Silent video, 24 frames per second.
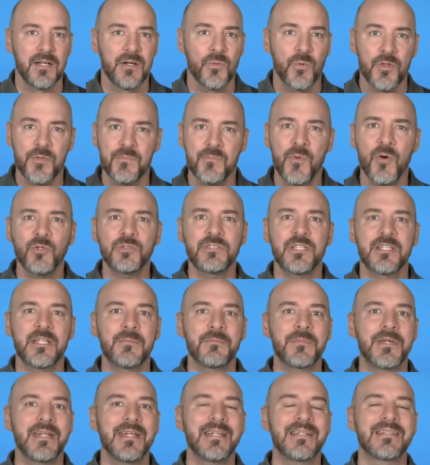with most of
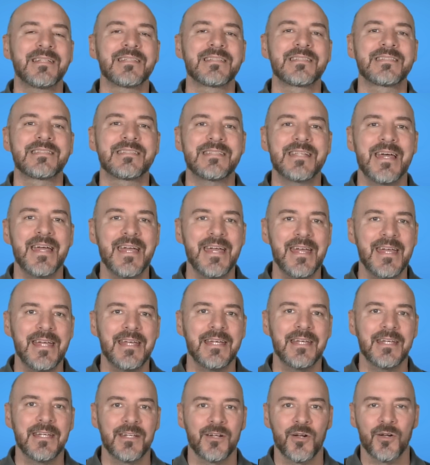them getting to
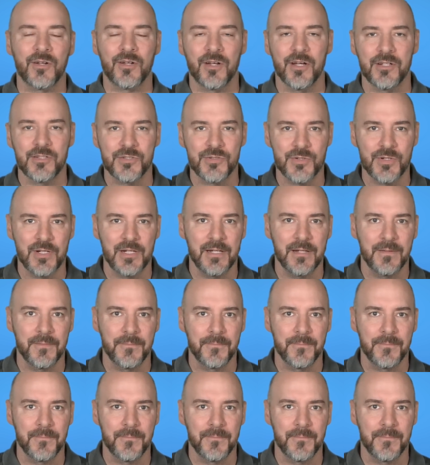stay in our country.